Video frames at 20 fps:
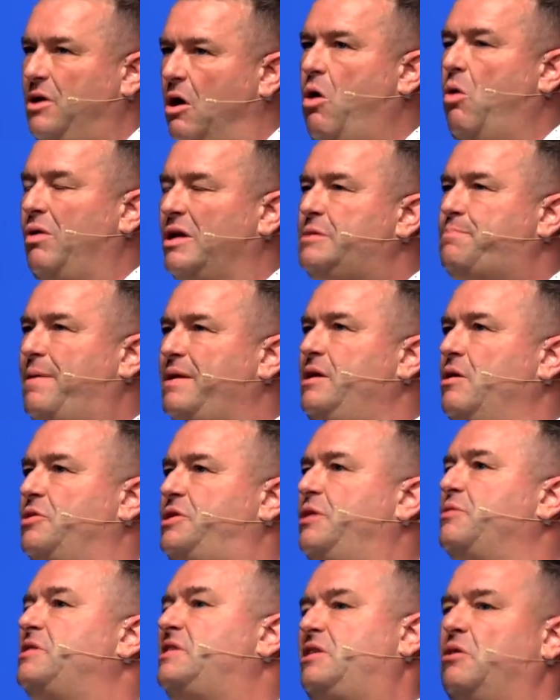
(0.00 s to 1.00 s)
oldest, but
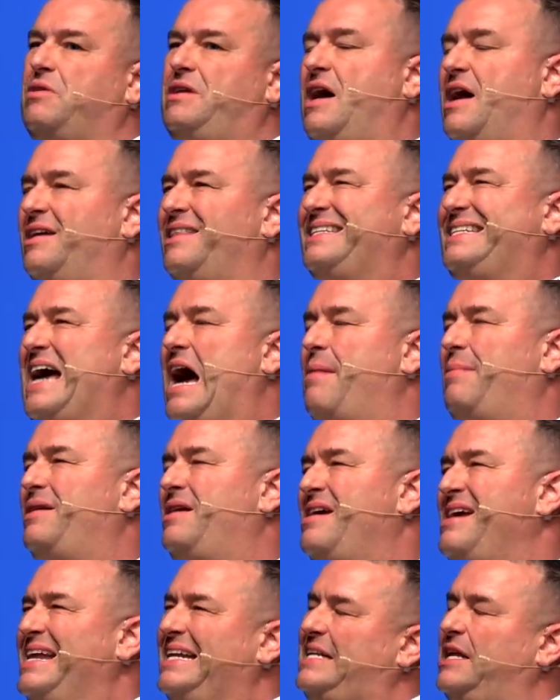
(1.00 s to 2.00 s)
she was still young at the time
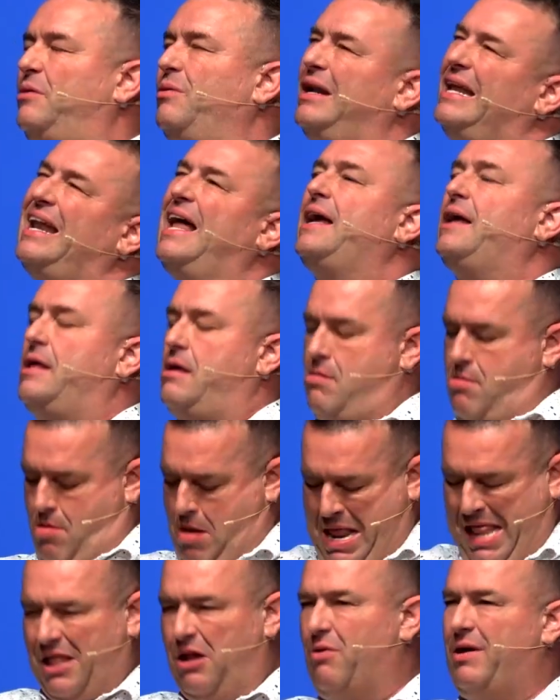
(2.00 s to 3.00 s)
and didn't really like
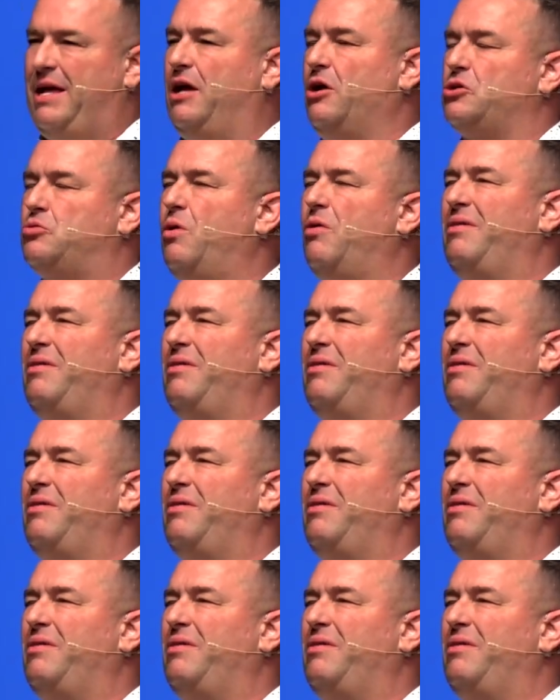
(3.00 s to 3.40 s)
little hills.